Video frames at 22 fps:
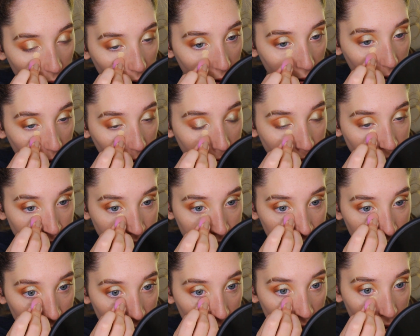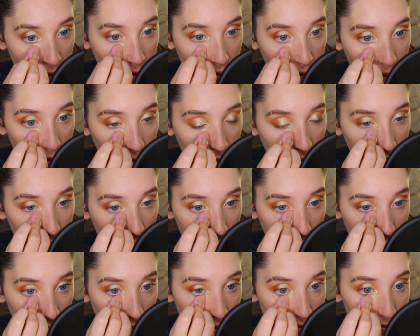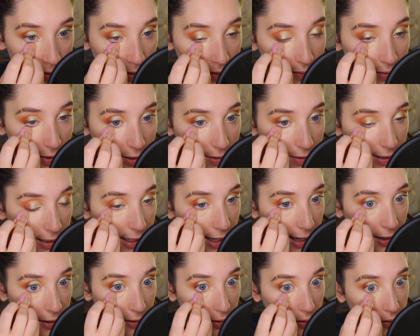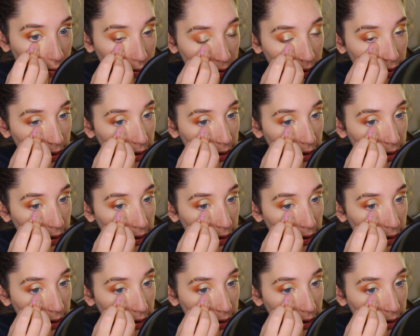that's what I'm doing now,